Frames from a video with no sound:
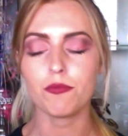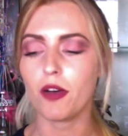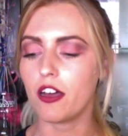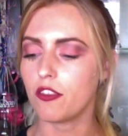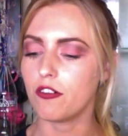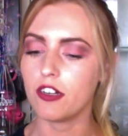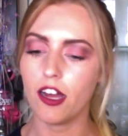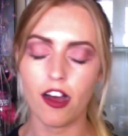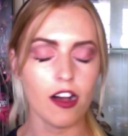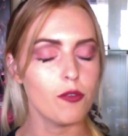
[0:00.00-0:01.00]
but I thought,
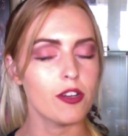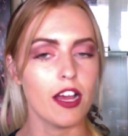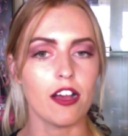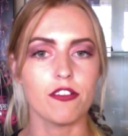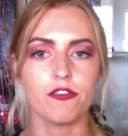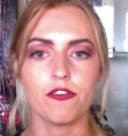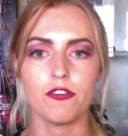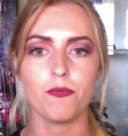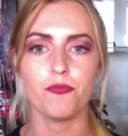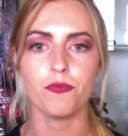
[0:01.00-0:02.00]
nah, I want to have
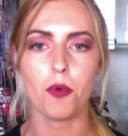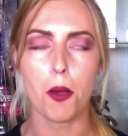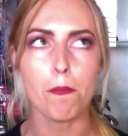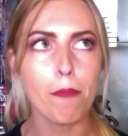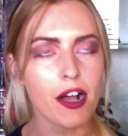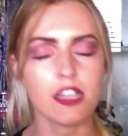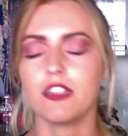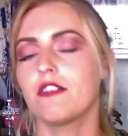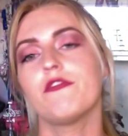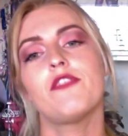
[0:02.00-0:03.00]
a bucket
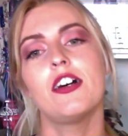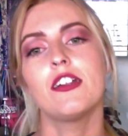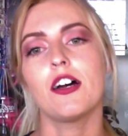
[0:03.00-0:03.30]
ton of fun.